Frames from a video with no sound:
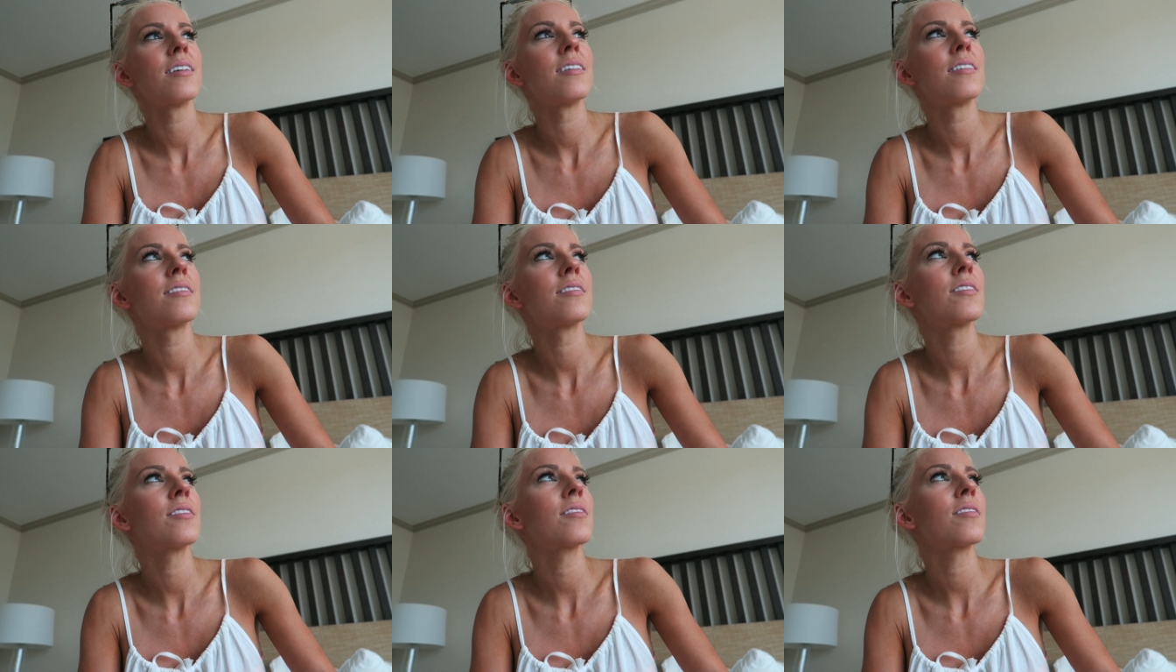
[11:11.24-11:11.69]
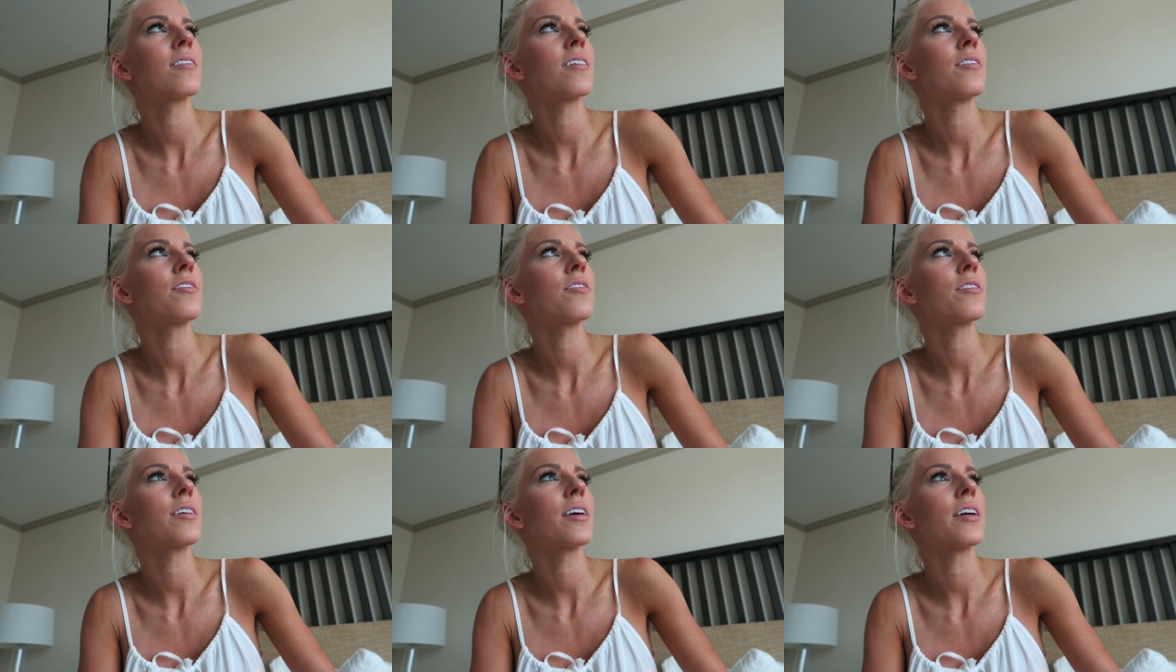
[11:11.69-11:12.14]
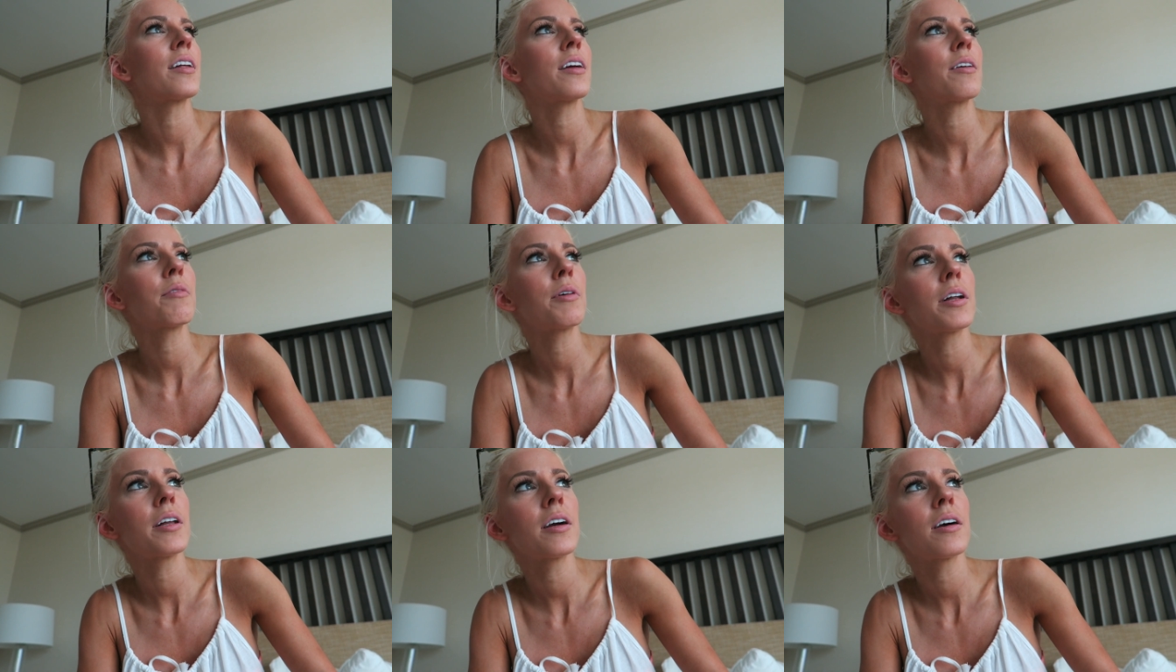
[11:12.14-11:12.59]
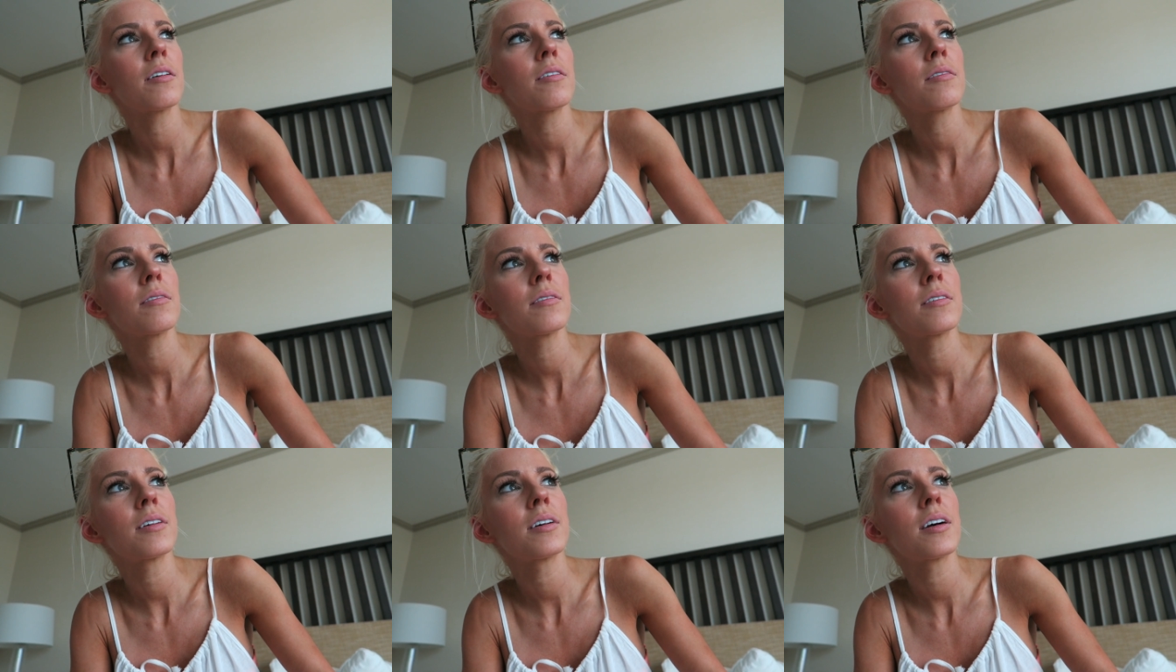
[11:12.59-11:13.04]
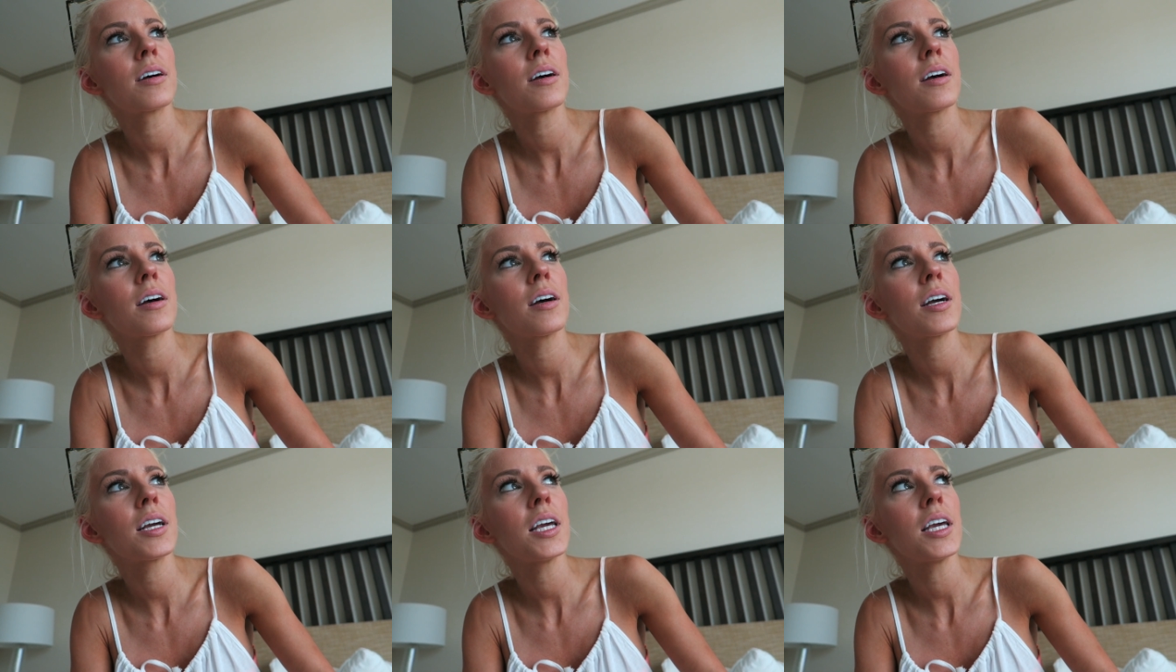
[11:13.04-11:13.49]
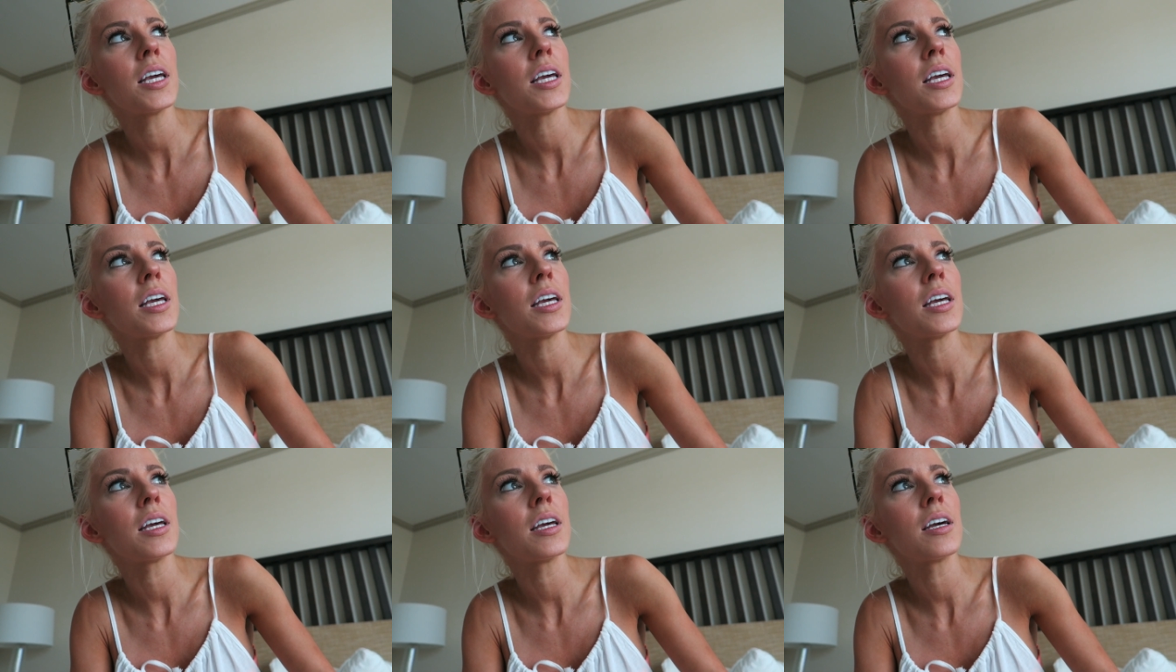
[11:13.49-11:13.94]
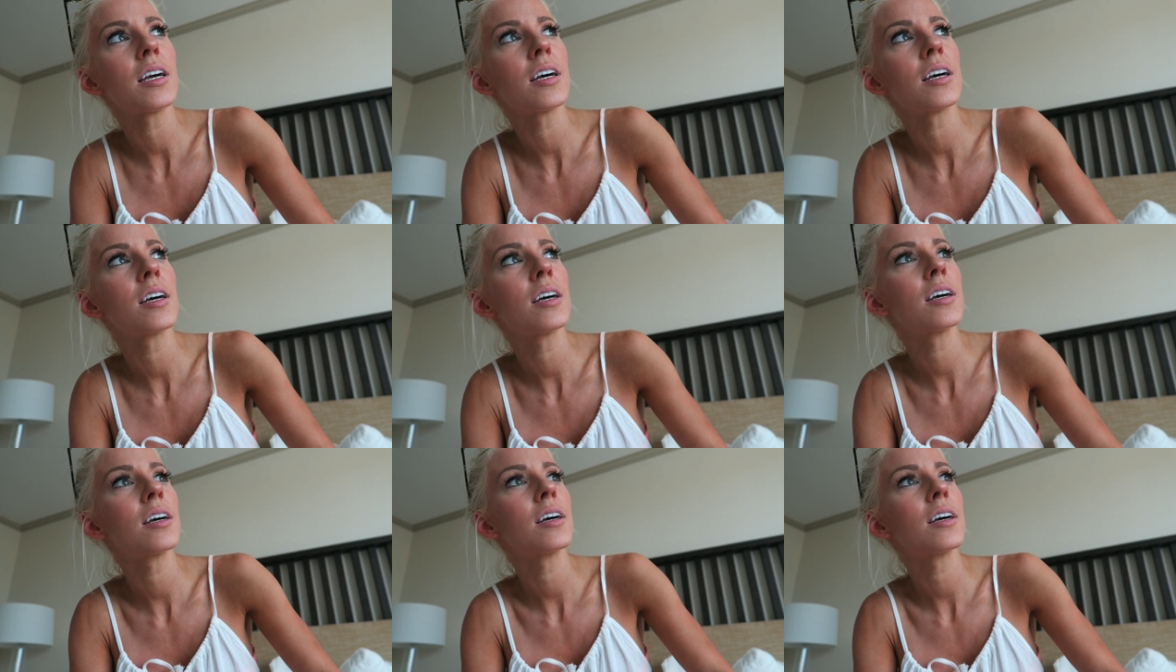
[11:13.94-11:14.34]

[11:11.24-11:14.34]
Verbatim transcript: Is there thunder and lightning right now? Aye.